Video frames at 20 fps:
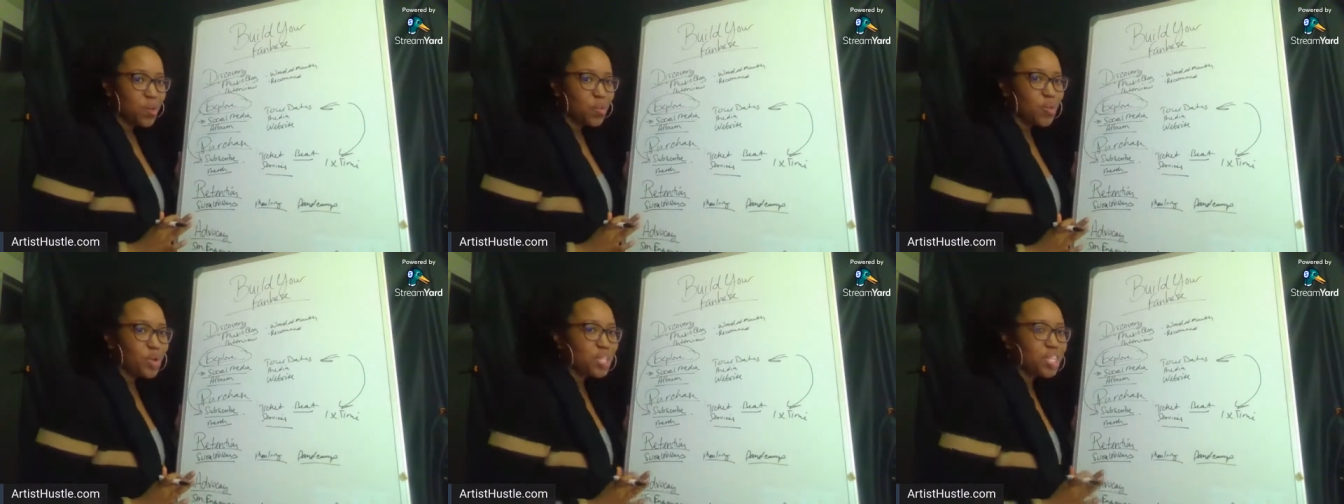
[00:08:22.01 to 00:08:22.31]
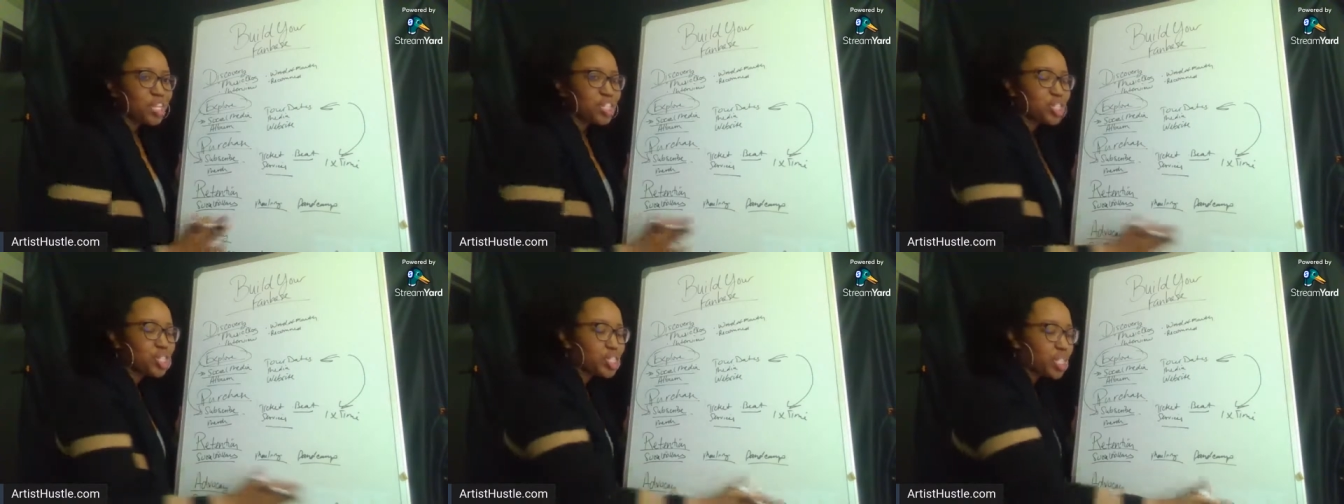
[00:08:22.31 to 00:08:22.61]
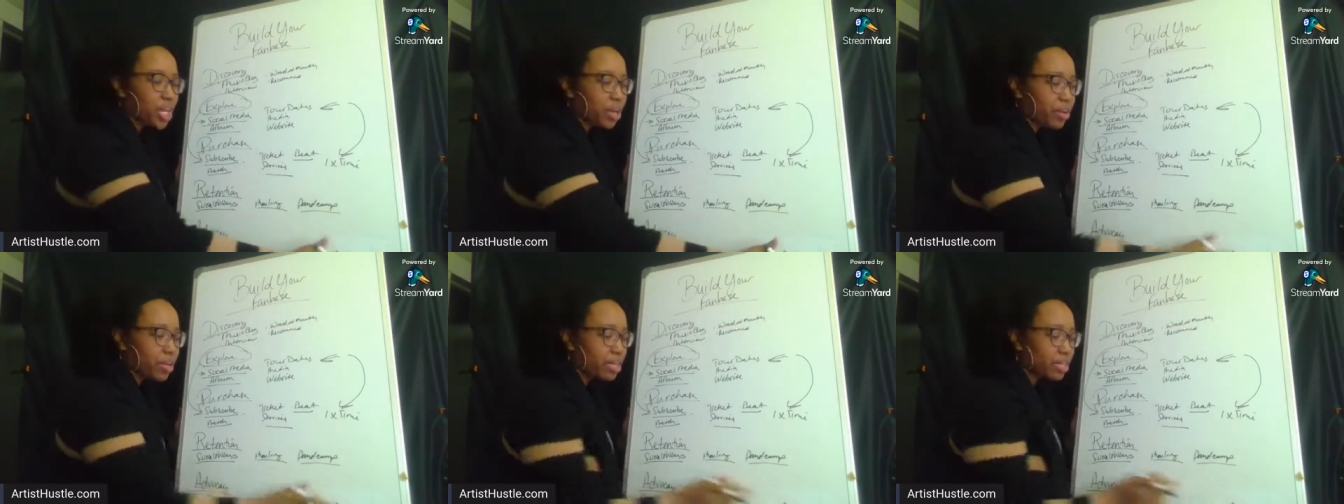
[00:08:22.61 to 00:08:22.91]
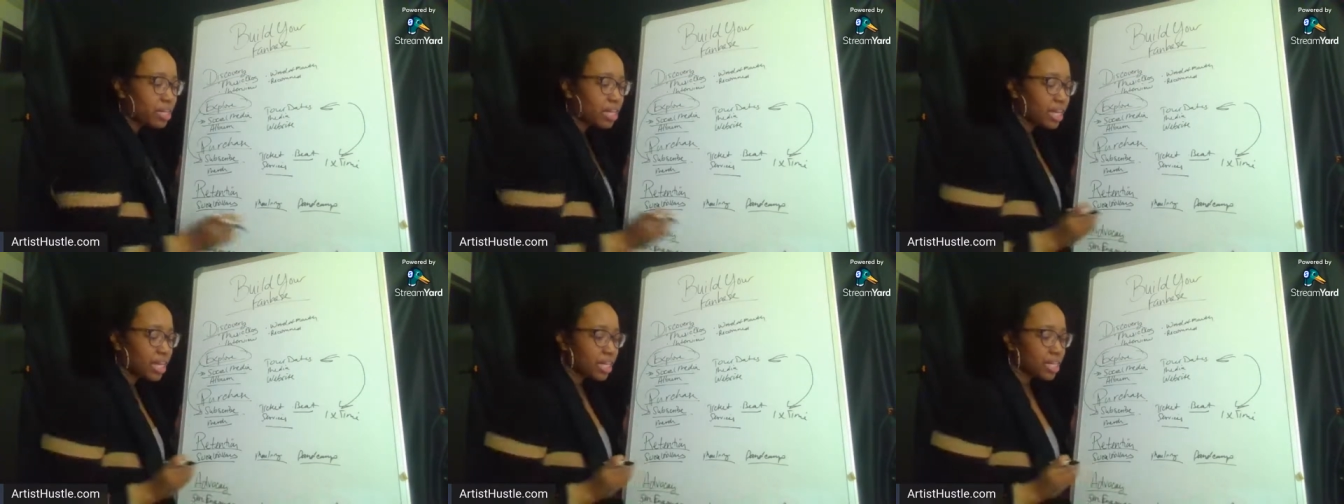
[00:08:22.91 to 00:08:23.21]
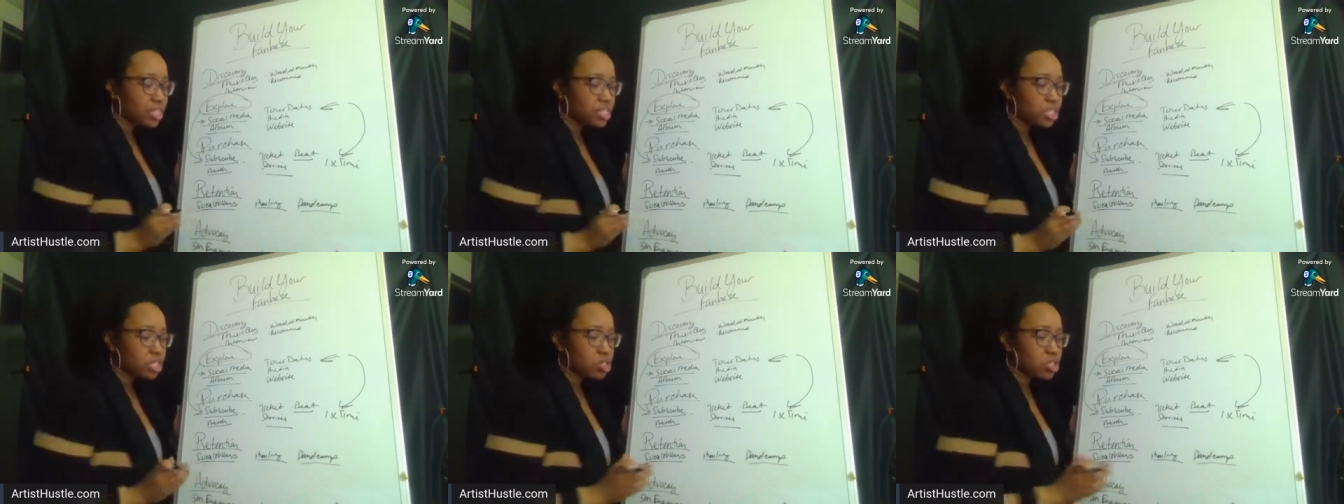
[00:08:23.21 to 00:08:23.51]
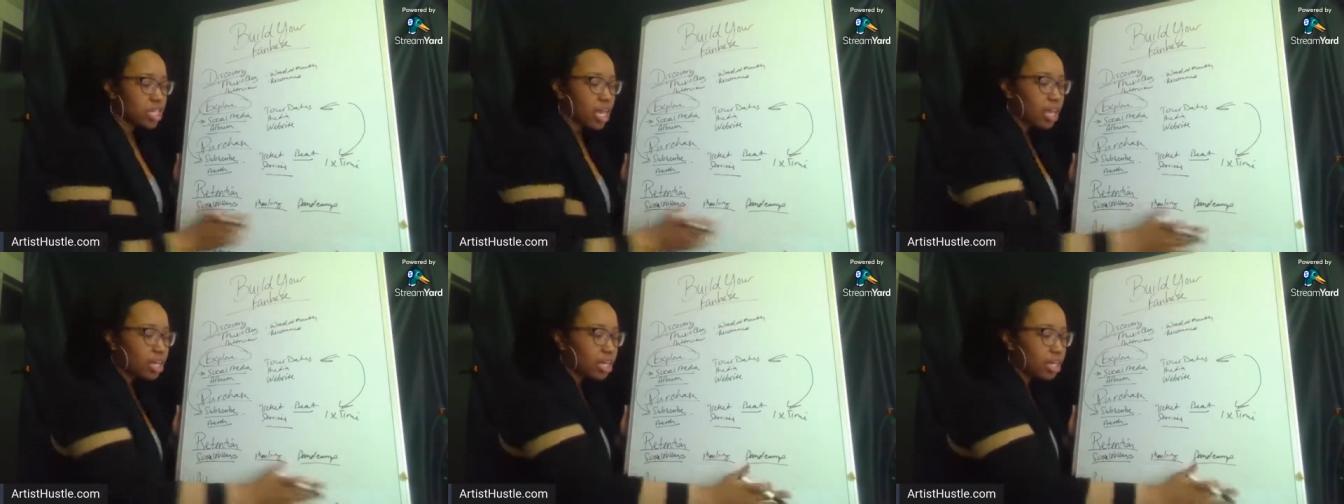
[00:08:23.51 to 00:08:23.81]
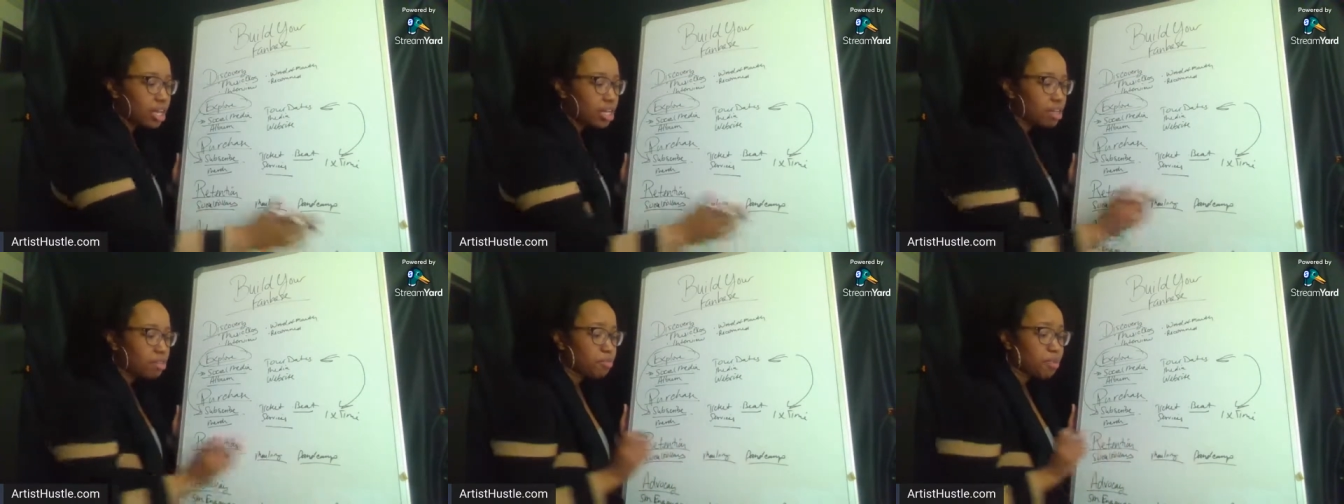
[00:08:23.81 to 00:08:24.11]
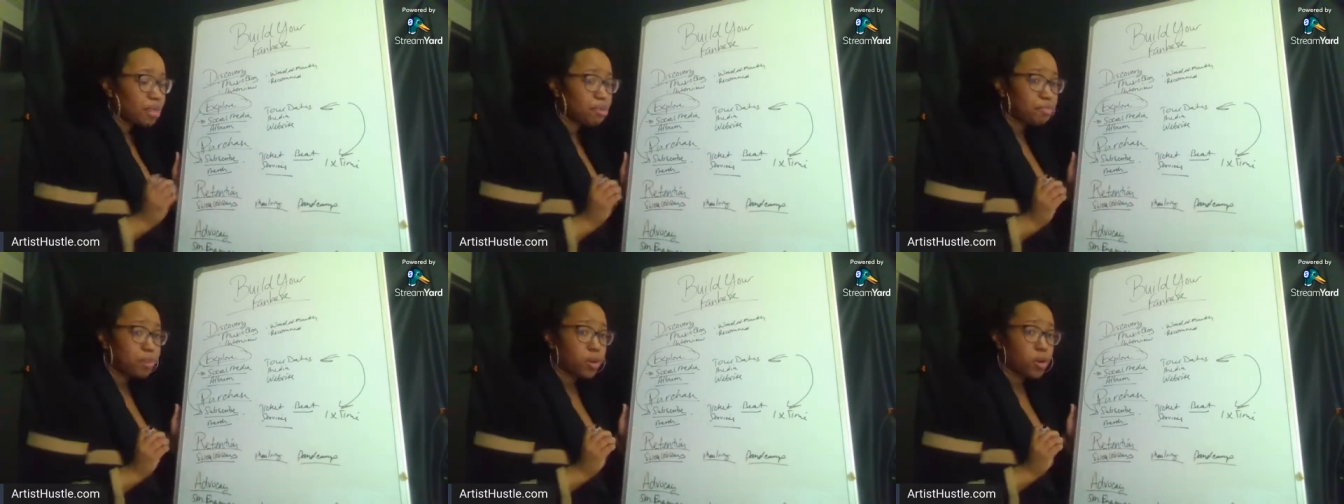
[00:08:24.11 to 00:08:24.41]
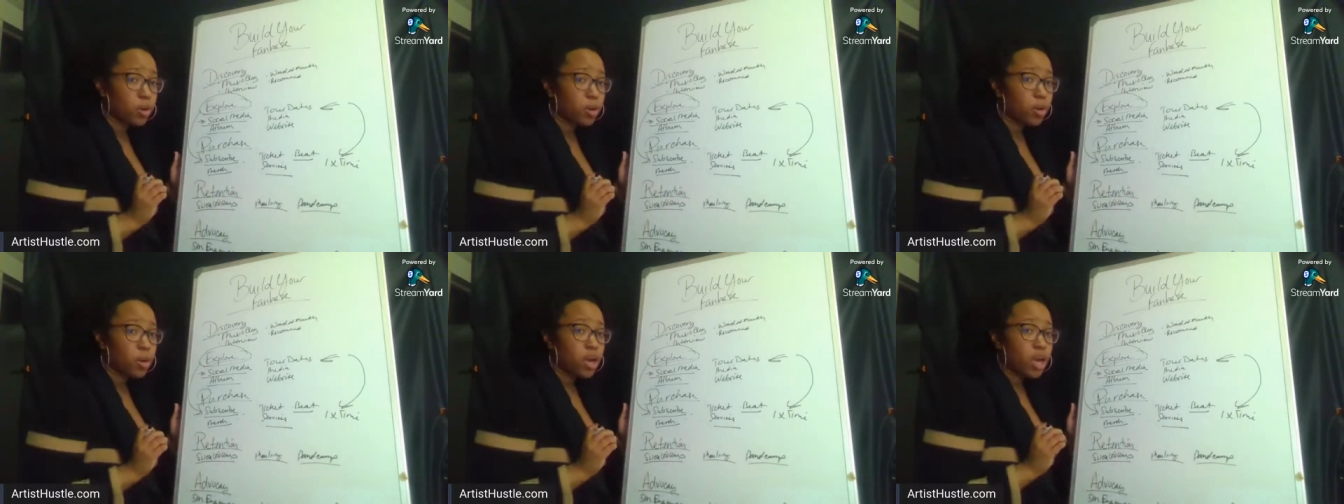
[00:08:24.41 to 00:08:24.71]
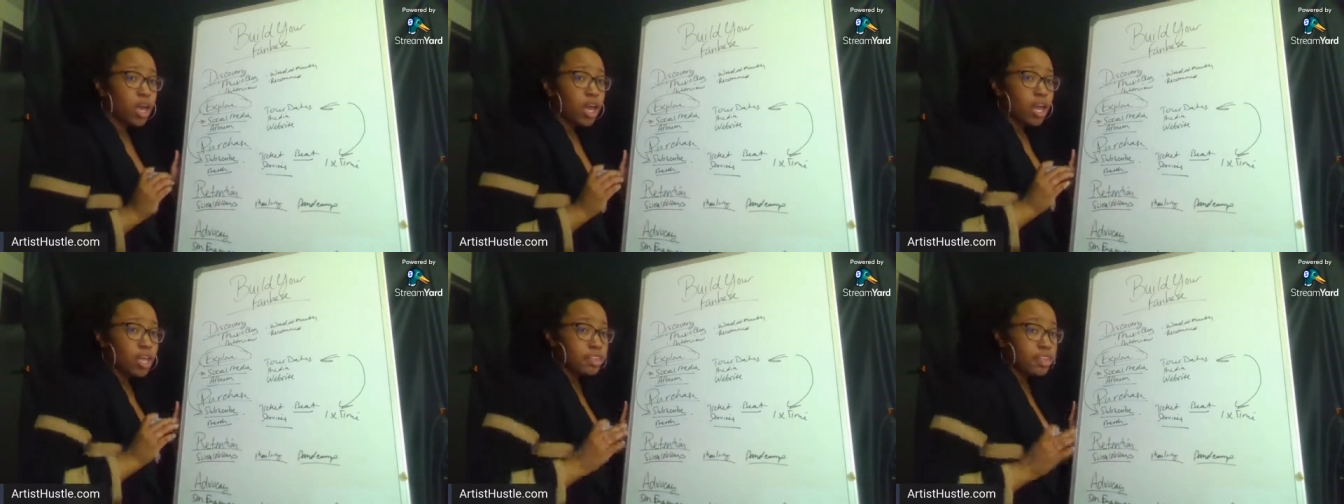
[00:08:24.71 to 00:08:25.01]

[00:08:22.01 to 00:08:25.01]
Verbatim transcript: Where they're sharing things, they're telling other people,